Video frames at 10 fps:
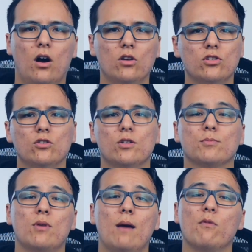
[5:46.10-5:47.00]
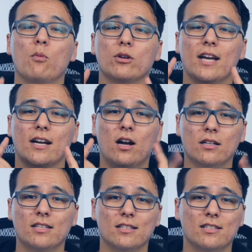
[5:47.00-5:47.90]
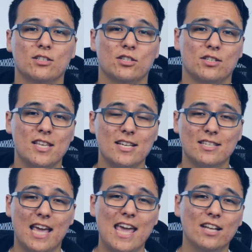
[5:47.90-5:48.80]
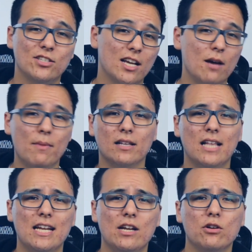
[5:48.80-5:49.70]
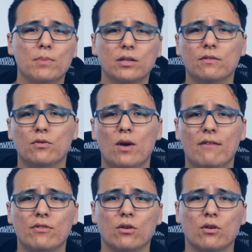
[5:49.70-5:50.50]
Also, subscribe for more tech content such as this, and check out my Gladiator build if you haven't